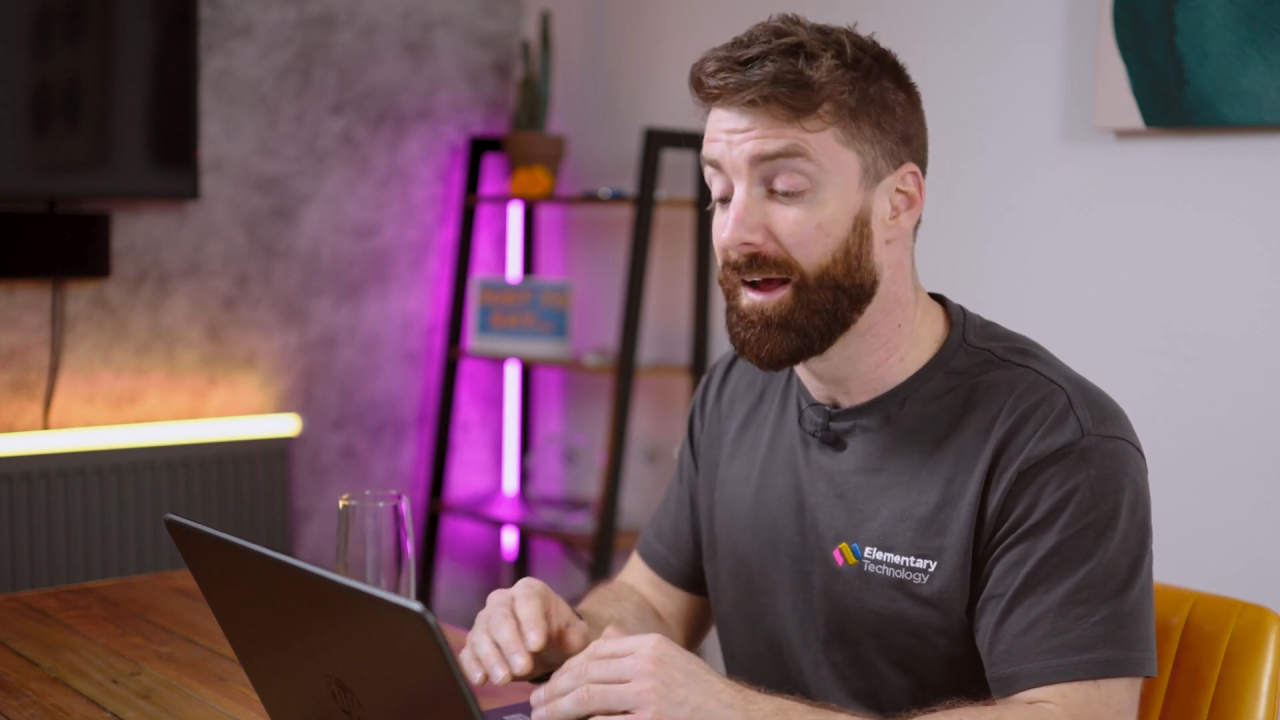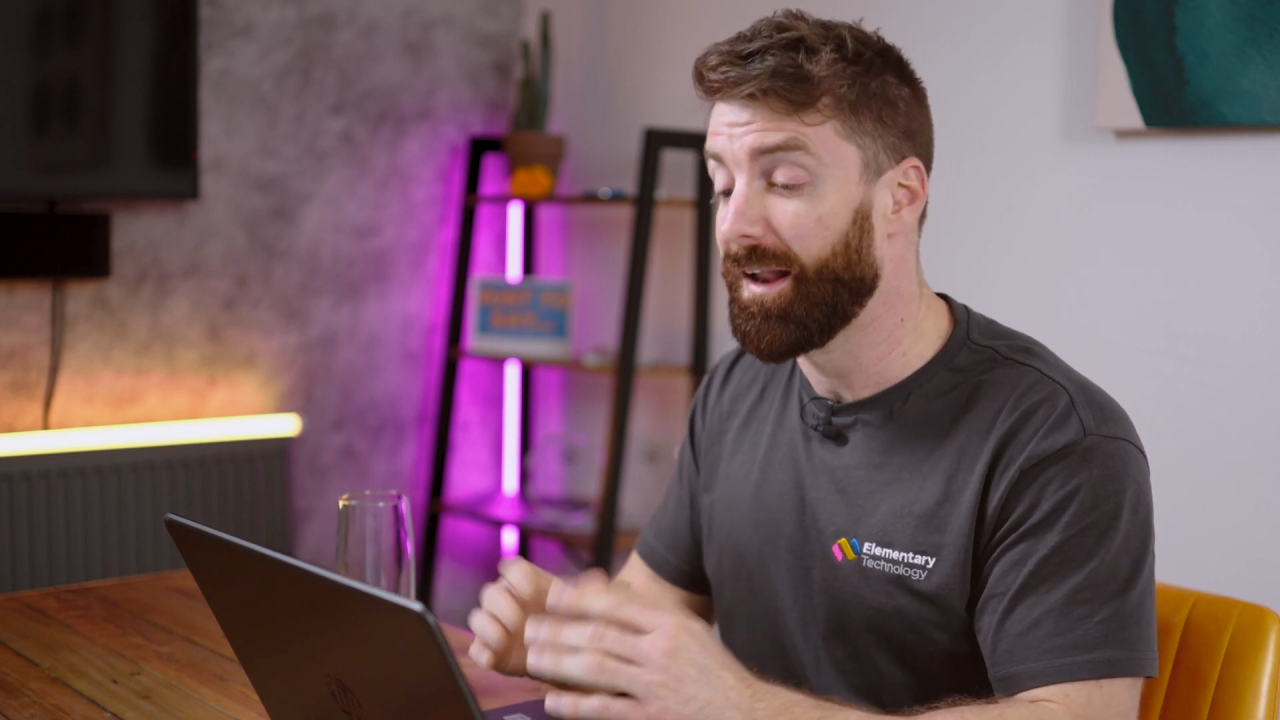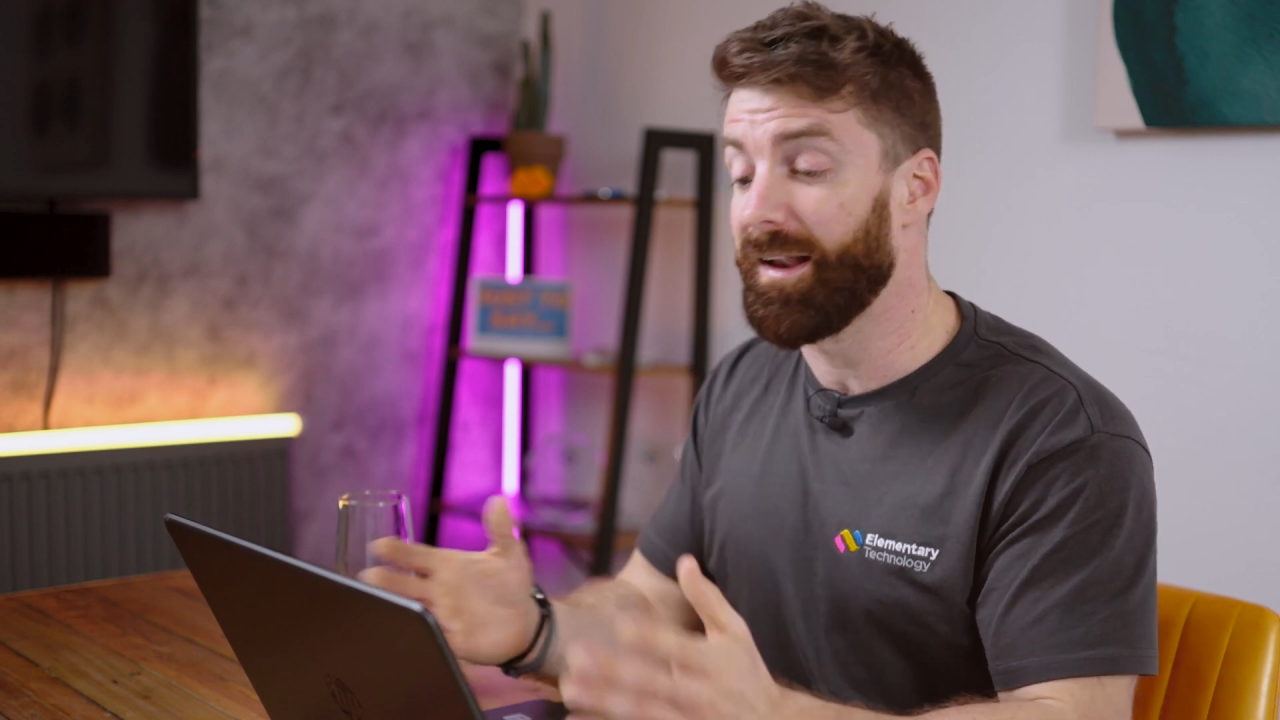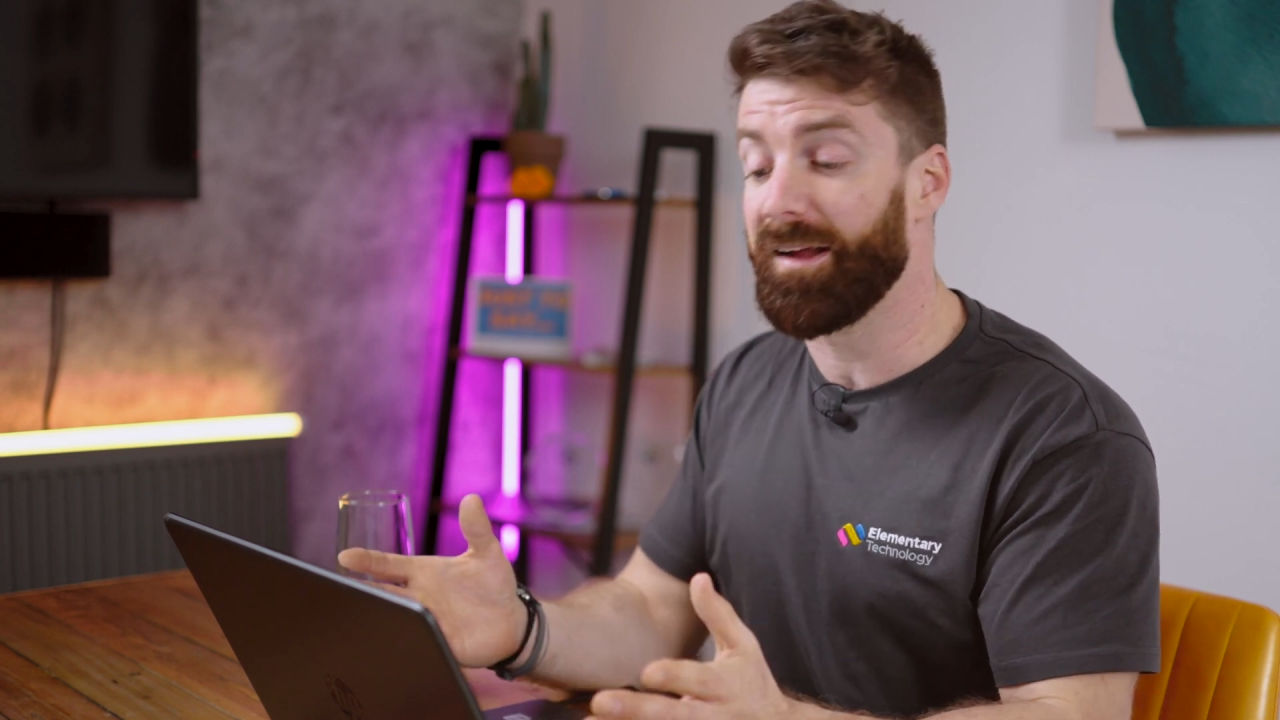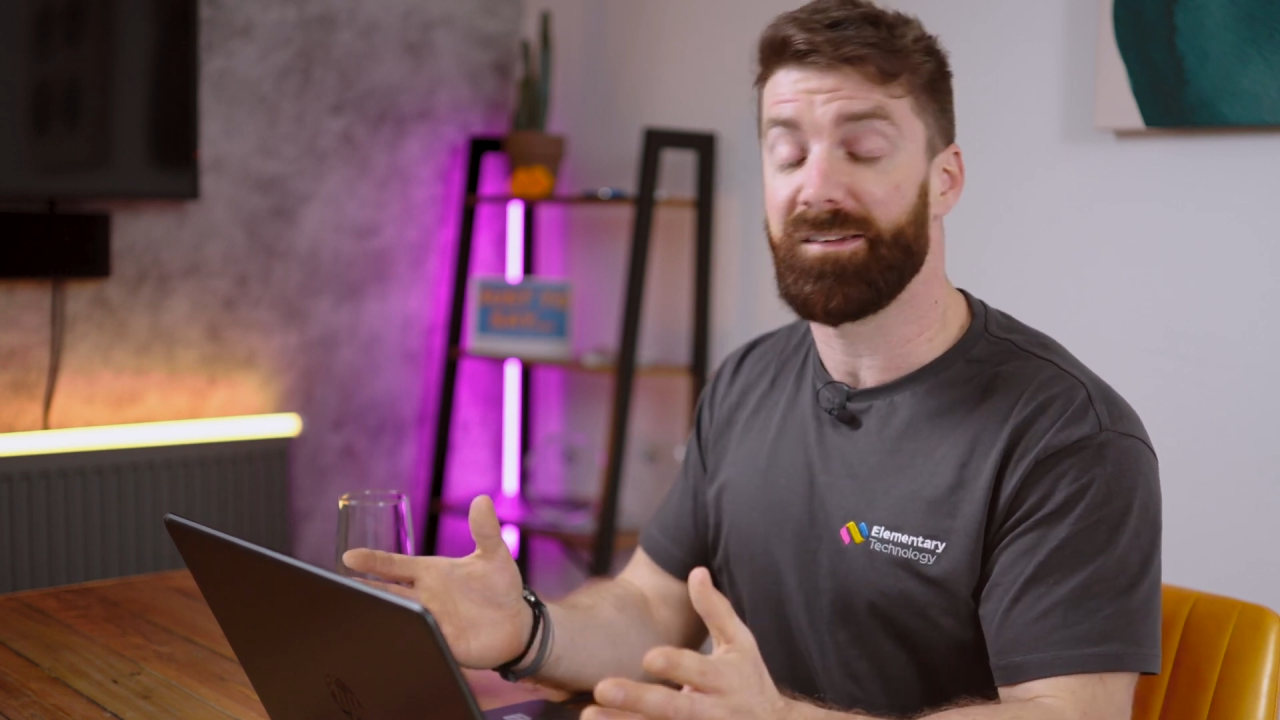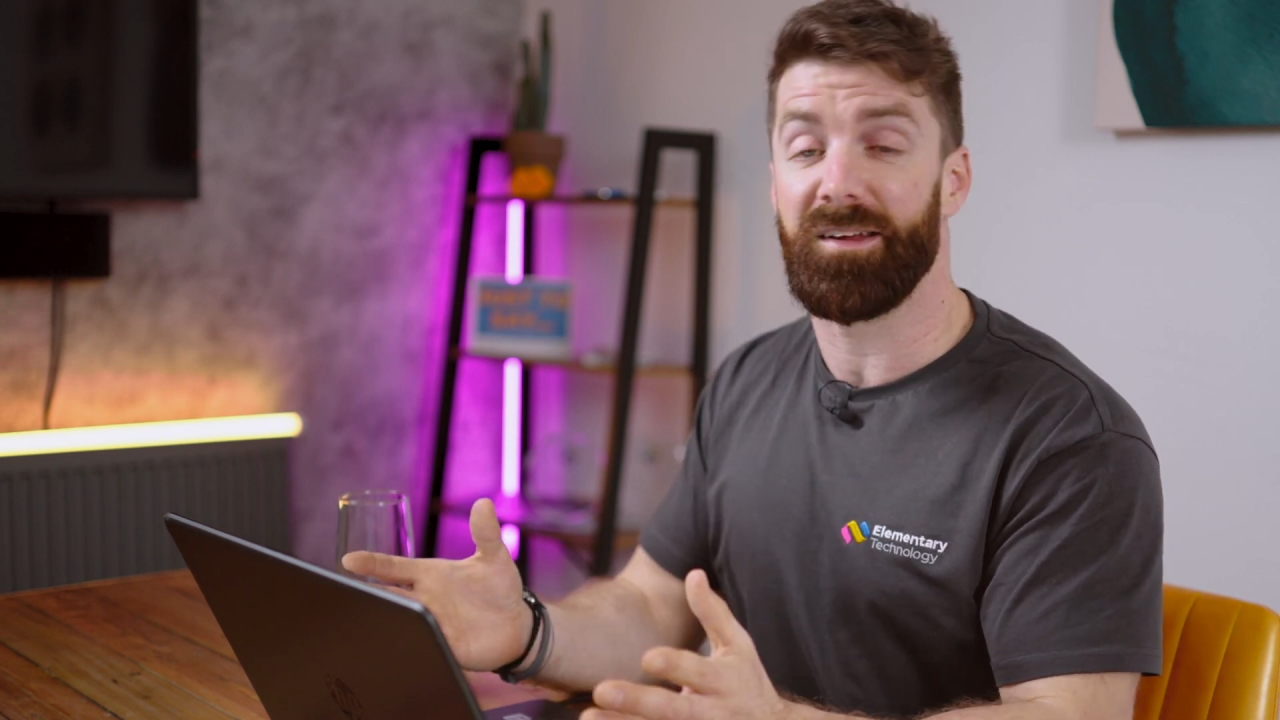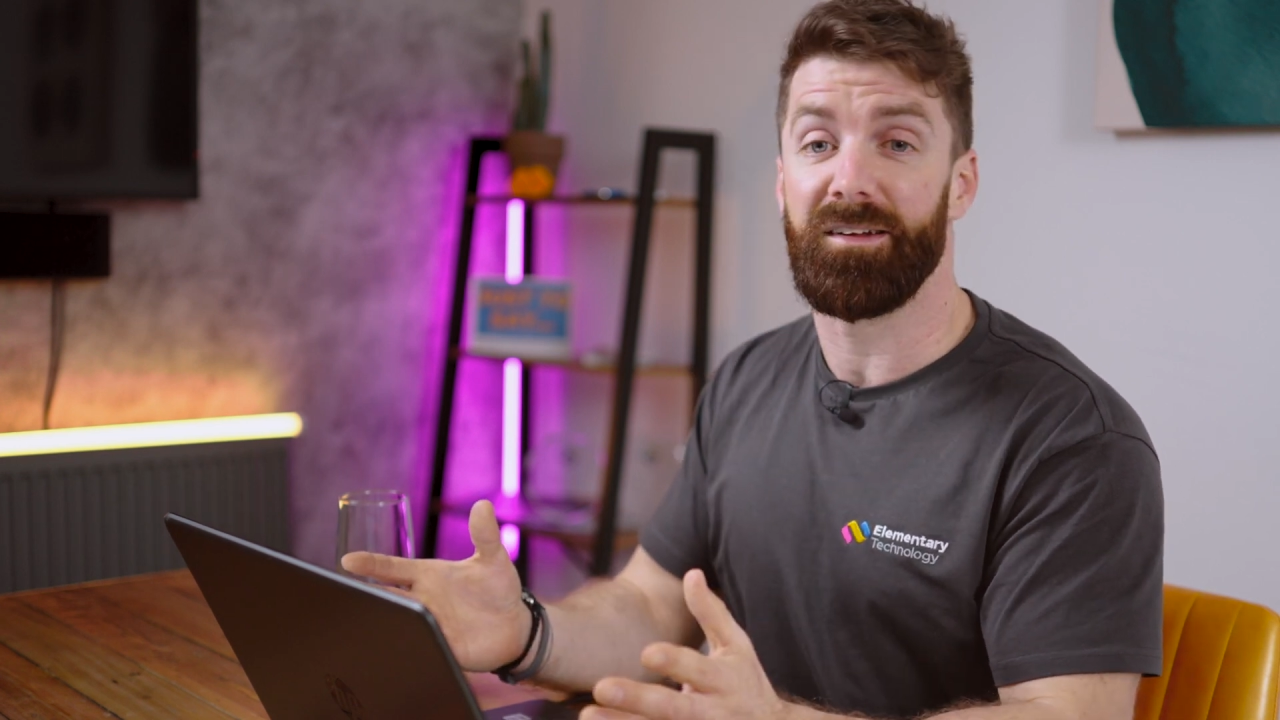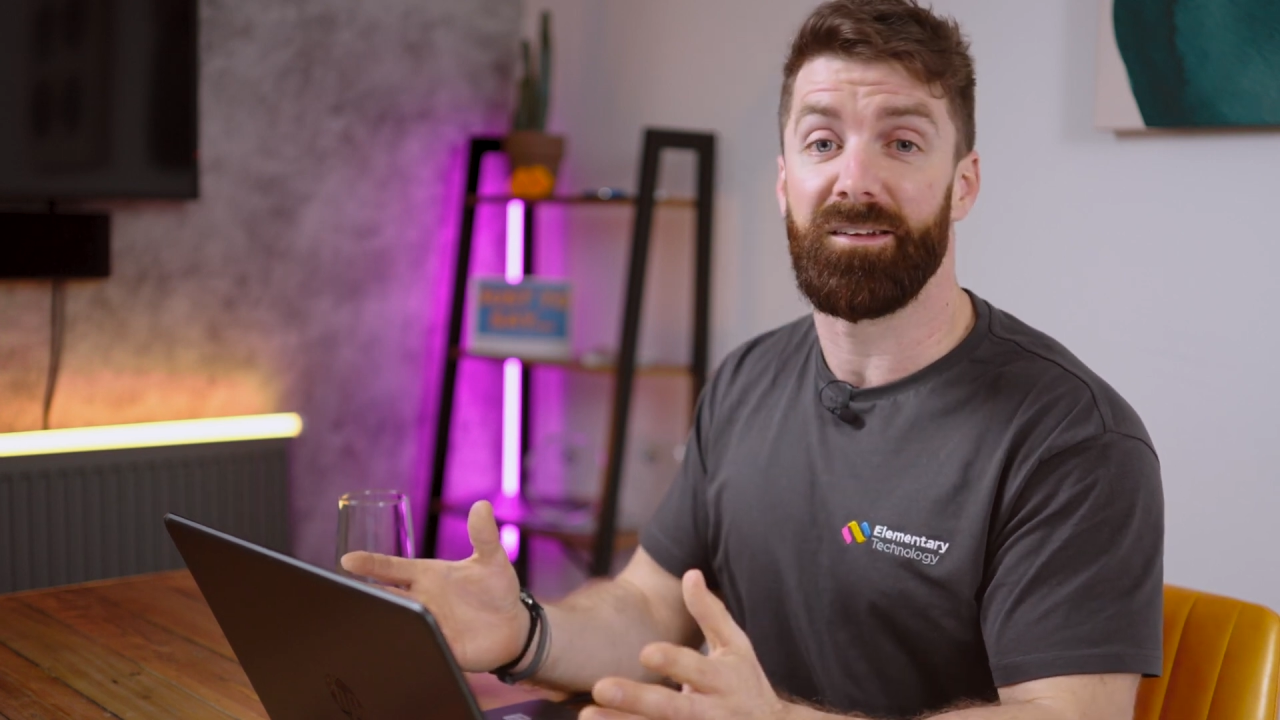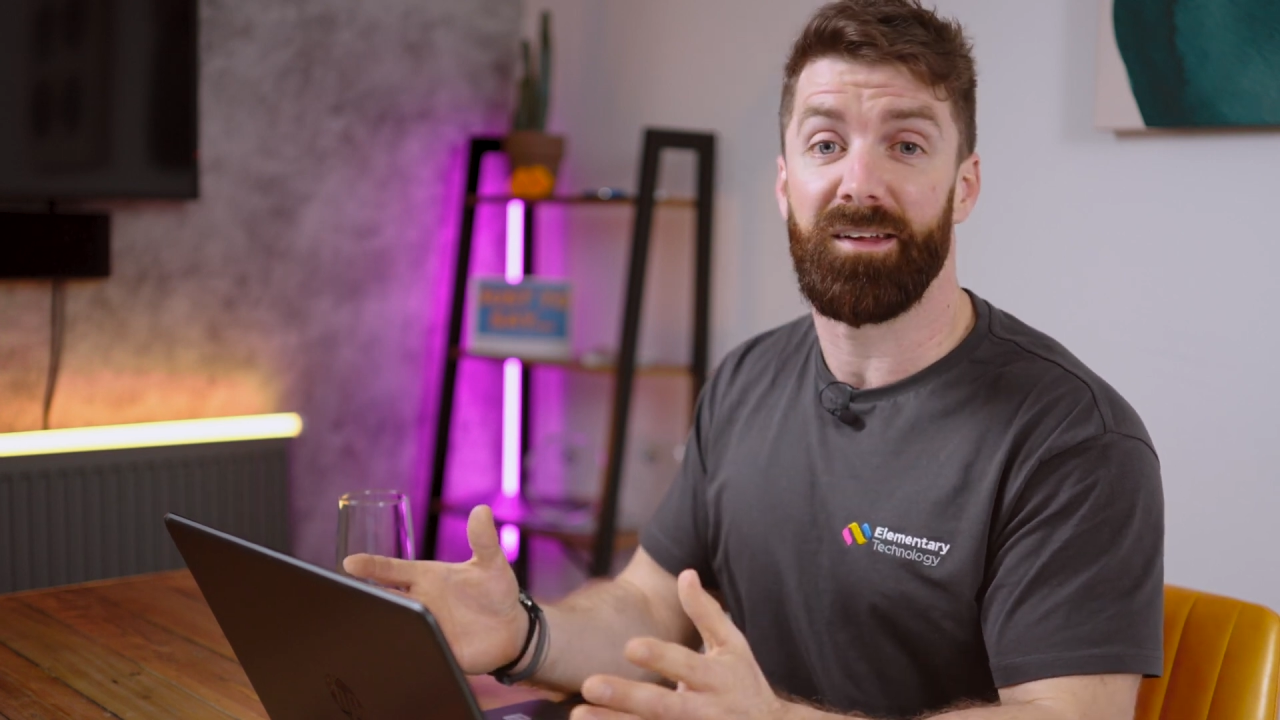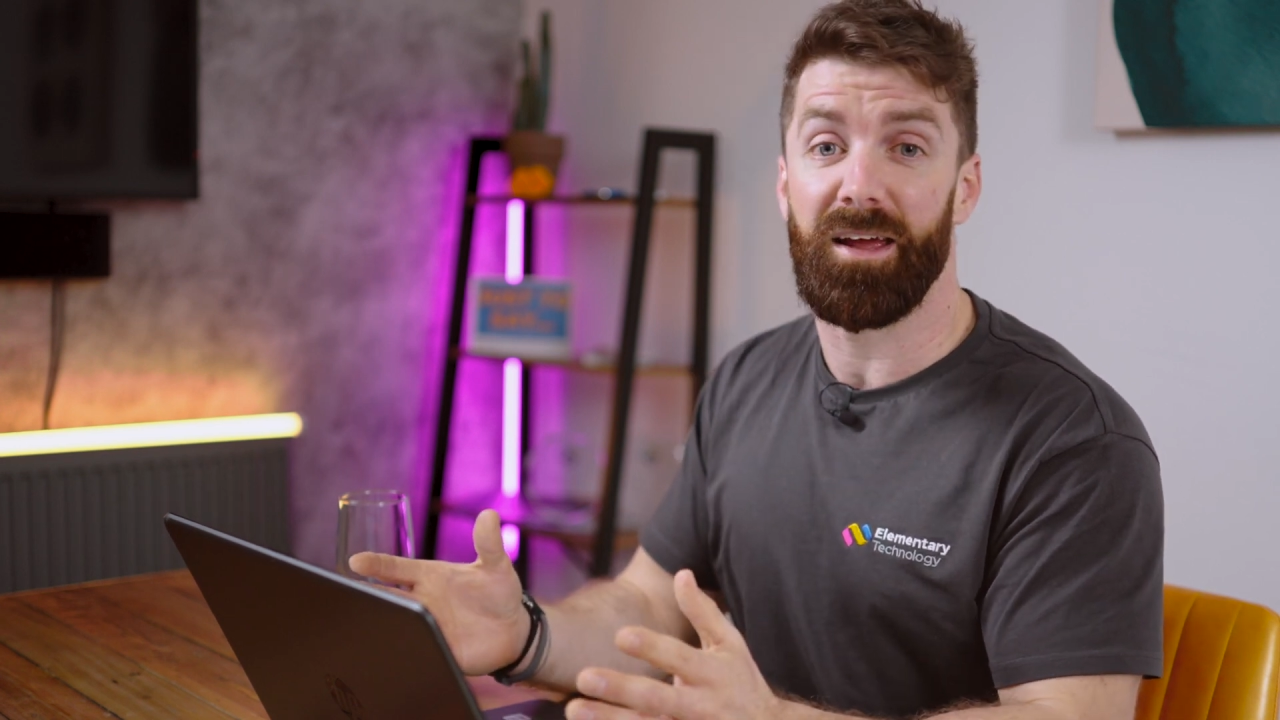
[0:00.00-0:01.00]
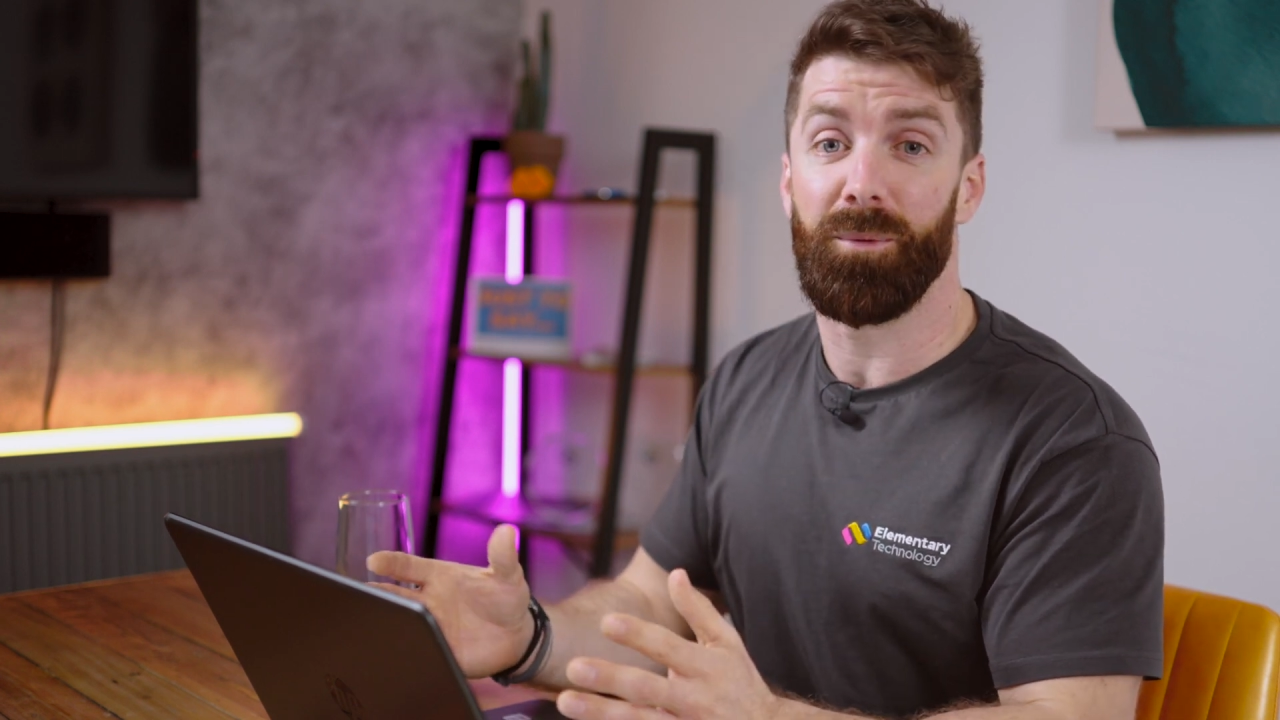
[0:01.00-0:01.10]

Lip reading: Let's say today